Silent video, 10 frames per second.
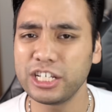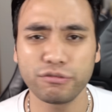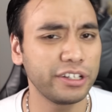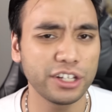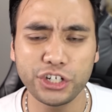
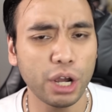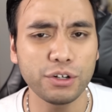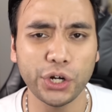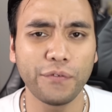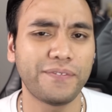entering the
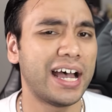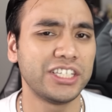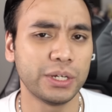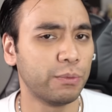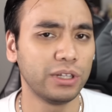JoJo
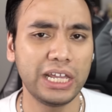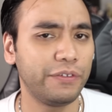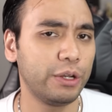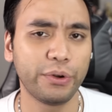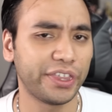fandom will leave
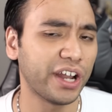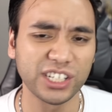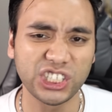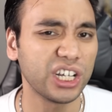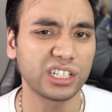you with an
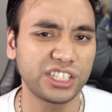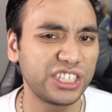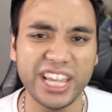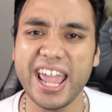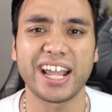unsucked
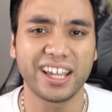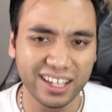dick.